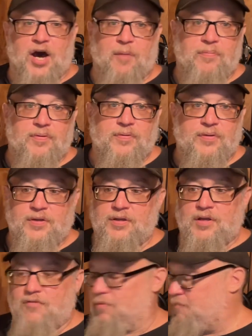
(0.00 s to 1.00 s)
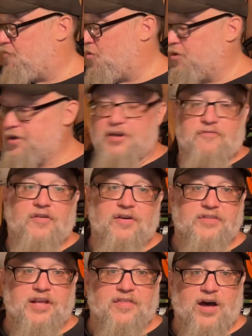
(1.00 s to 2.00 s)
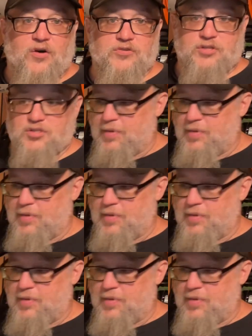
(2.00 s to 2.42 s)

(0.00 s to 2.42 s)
up from 40 to 50 thousandths